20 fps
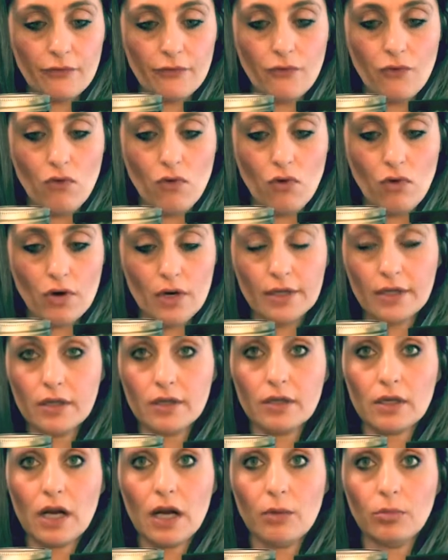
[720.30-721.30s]
for
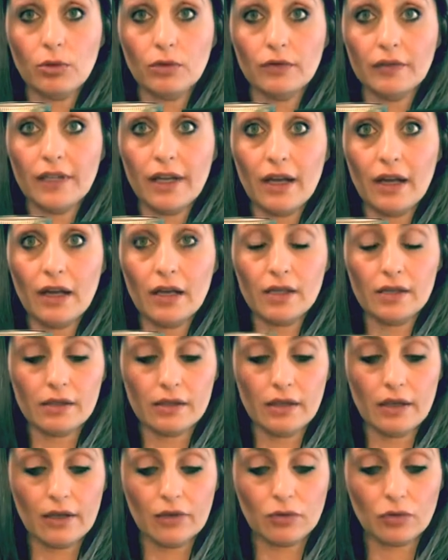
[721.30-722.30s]
another couple of days,
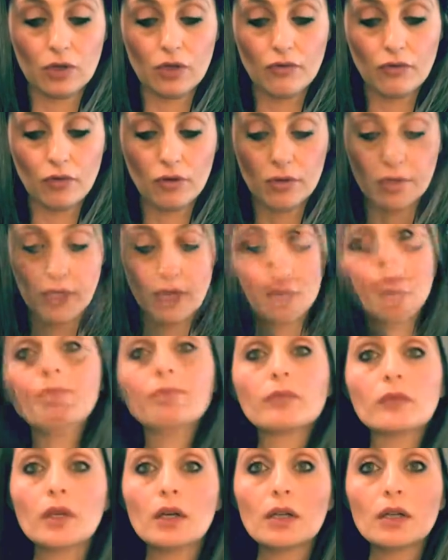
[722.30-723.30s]
like 3-4 days.
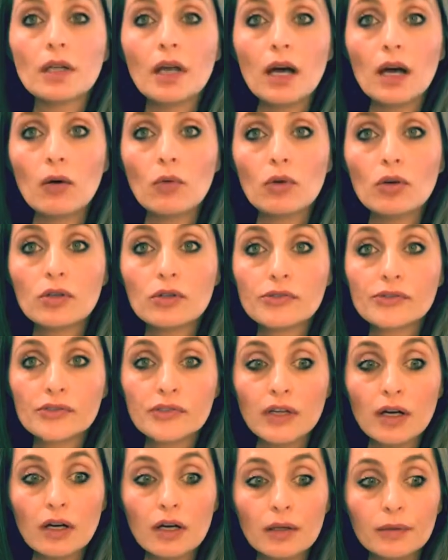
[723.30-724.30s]
That
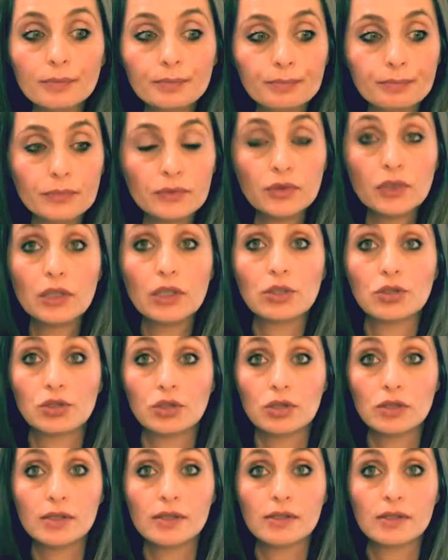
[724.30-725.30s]
was
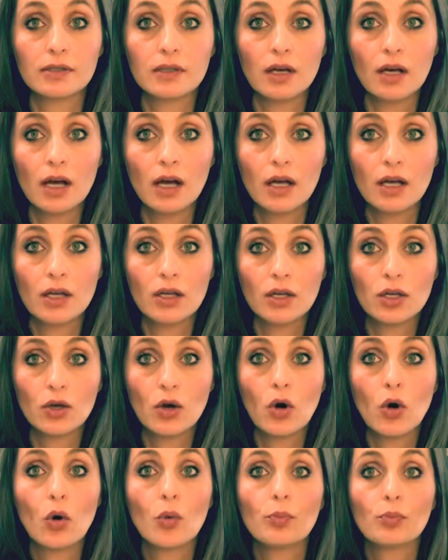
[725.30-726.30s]
delicious. I
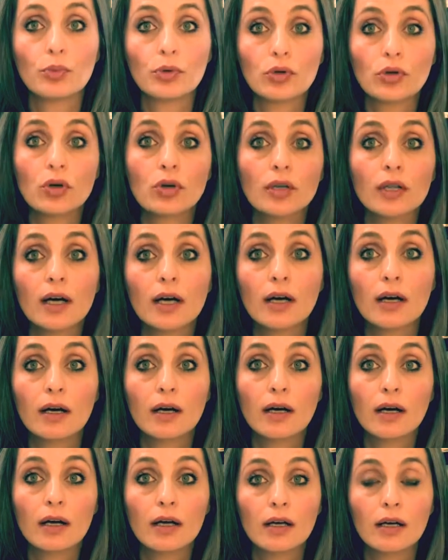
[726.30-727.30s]
hope you're
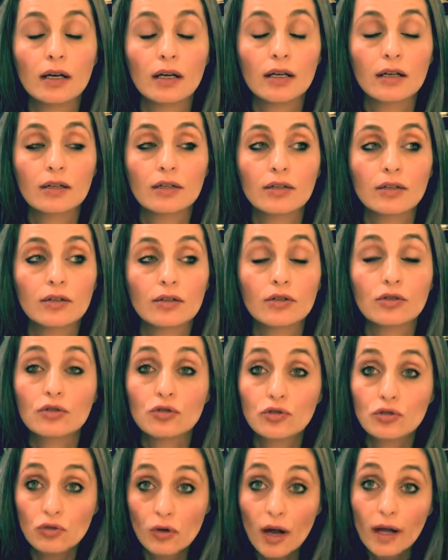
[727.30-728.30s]
gonna
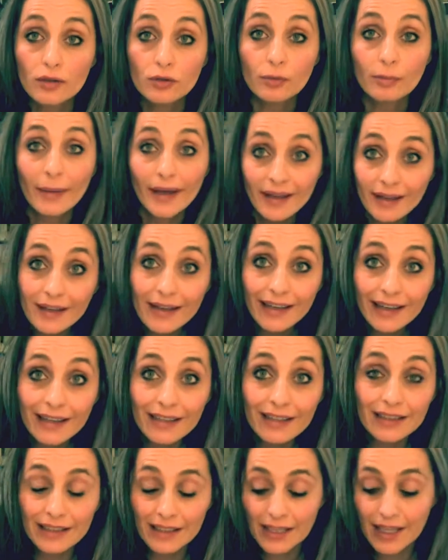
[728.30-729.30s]
try to make
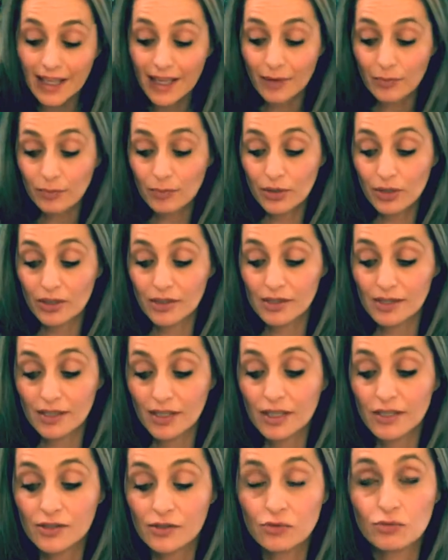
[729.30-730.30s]
it, because
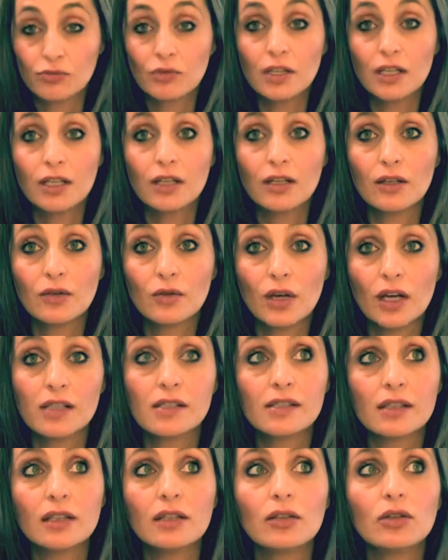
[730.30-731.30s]
it's
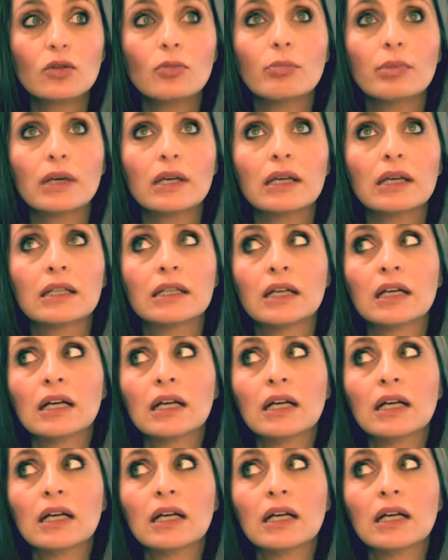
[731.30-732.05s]
a little bit